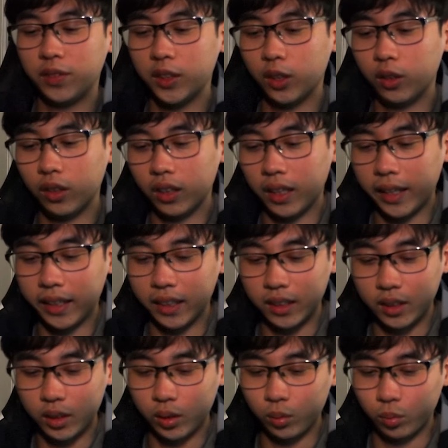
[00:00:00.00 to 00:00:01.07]
feel like
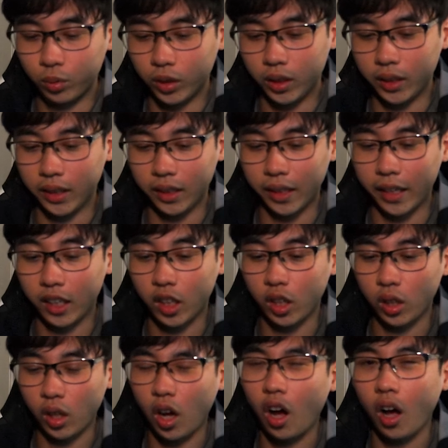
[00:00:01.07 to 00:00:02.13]
it's really like
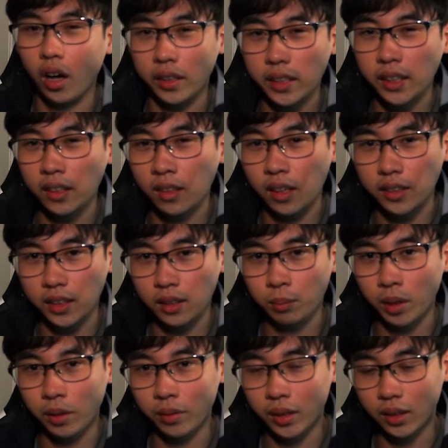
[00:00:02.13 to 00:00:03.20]
hugging
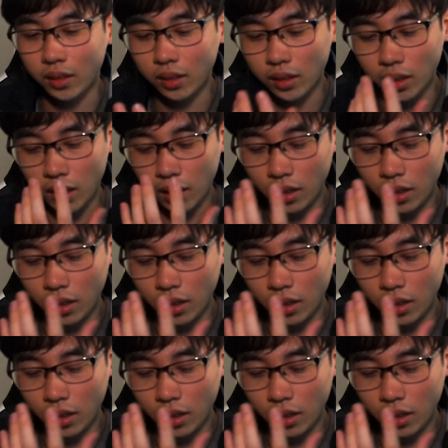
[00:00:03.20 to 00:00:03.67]
hugging my wrist